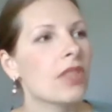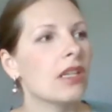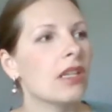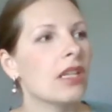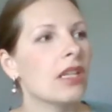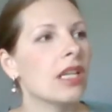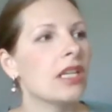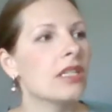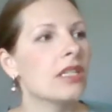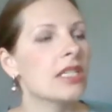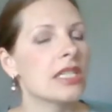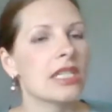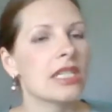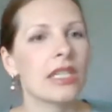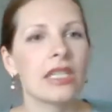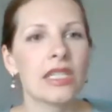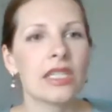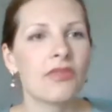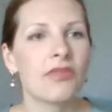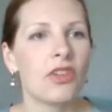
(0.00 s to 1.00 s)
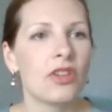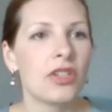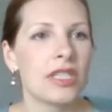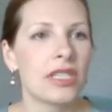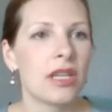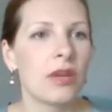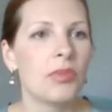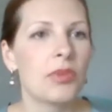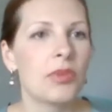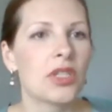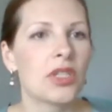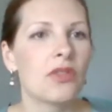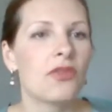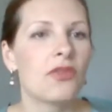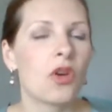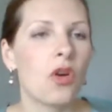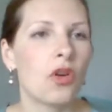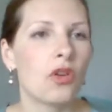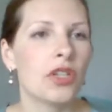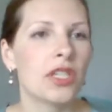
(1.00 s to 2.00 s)
its first step is,
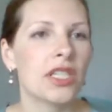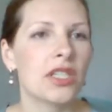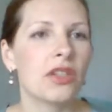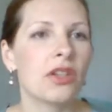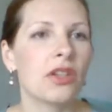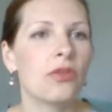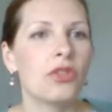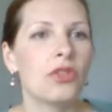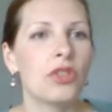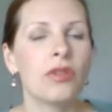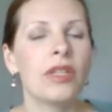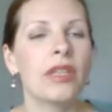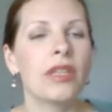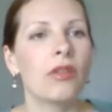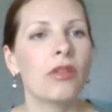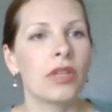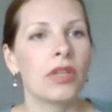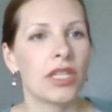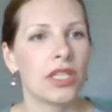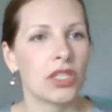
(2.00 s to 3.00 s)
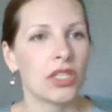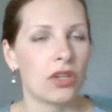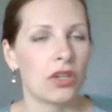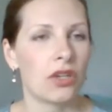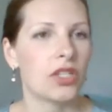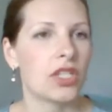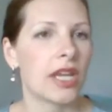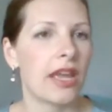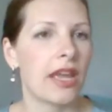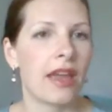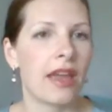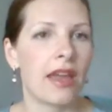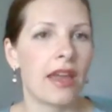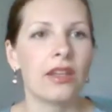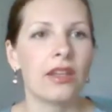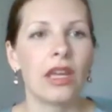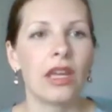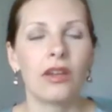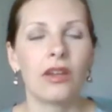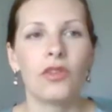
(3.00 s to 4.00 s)
of course, you know, doing the research.
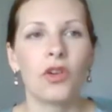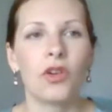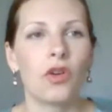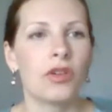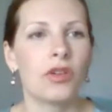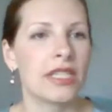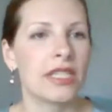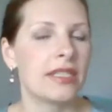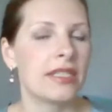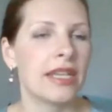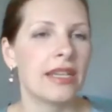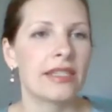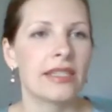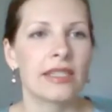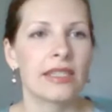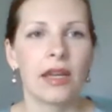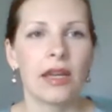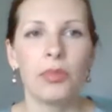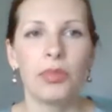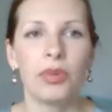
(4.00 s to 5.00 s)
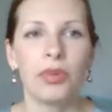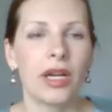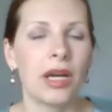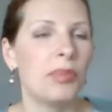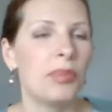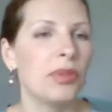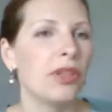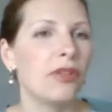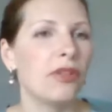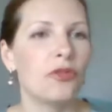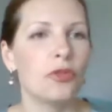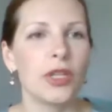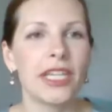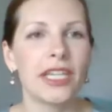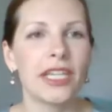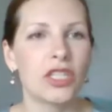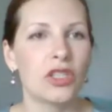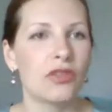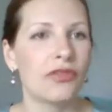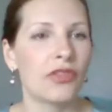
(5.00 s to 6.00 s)
And of course, it takes a couple of
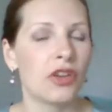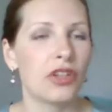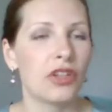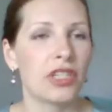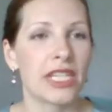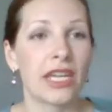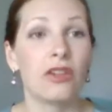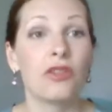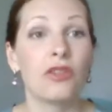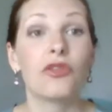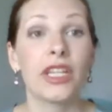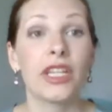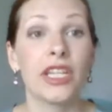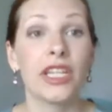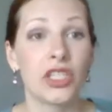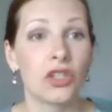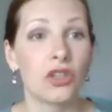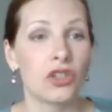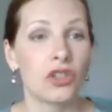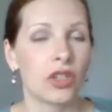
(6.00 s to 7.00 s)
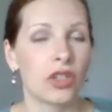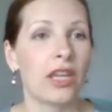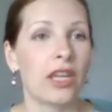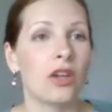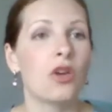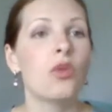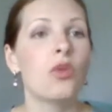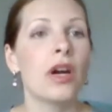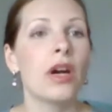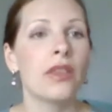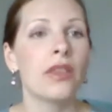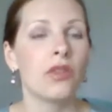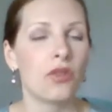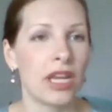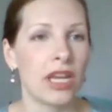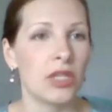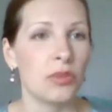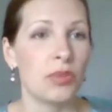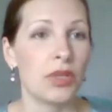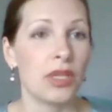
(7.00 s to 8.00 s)
weeks to first kind of research, okay, who are the
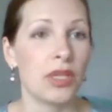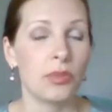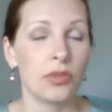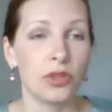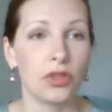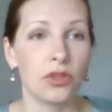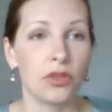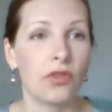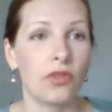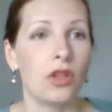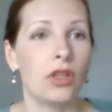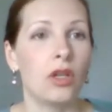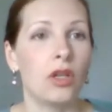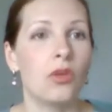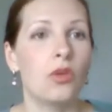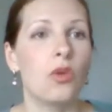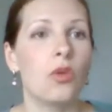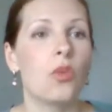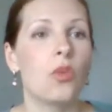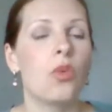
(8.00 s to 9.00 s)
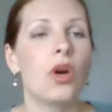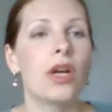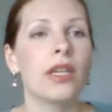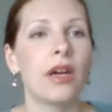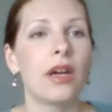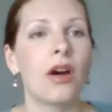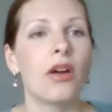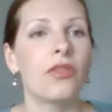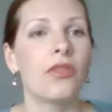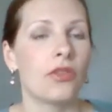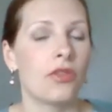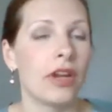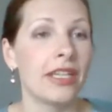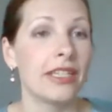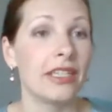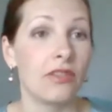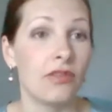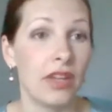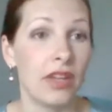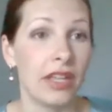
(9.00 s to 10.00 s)
right people to follow? What mm-hmm. are the
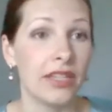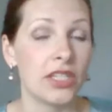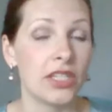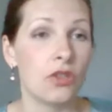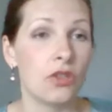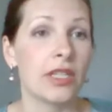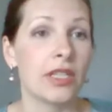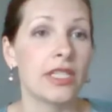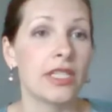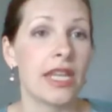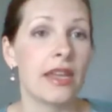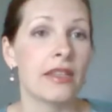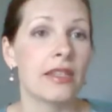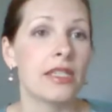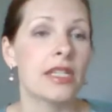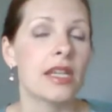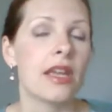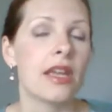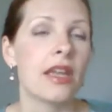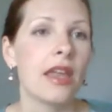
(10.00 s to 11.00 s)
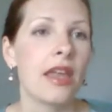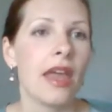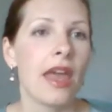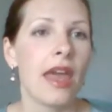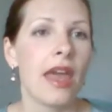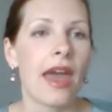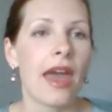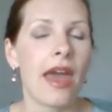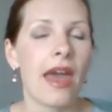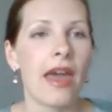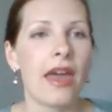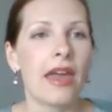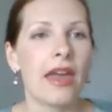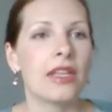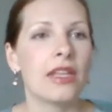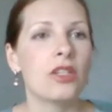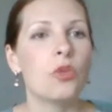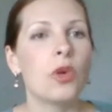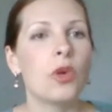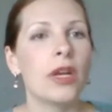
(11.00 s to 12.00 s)
right events to attend? Yeah.
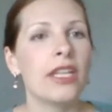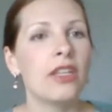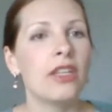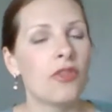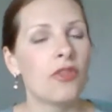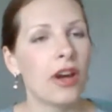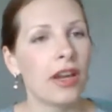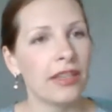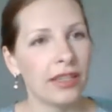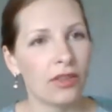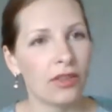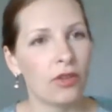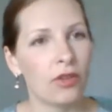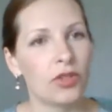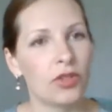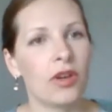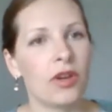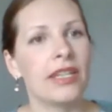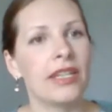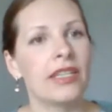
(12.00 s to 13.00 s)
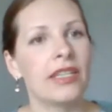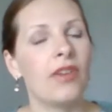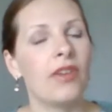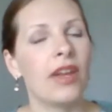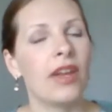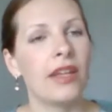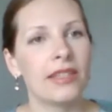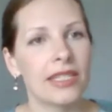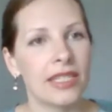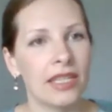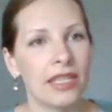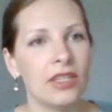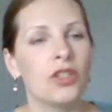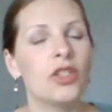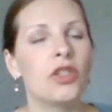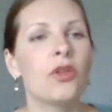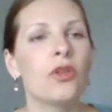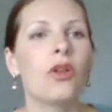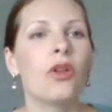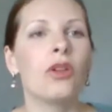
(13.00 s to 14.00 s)
And when you're finding those right events, then
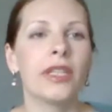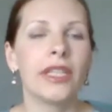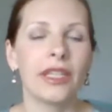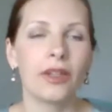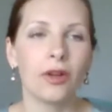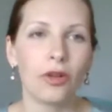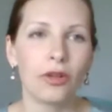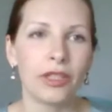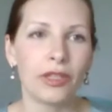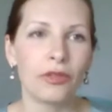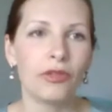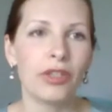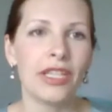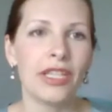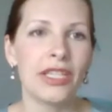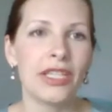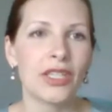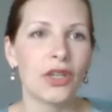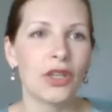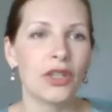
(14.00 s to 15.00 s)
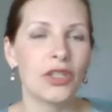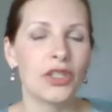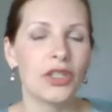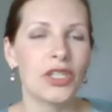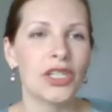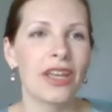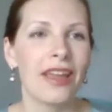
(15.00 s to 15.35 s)
you do all the research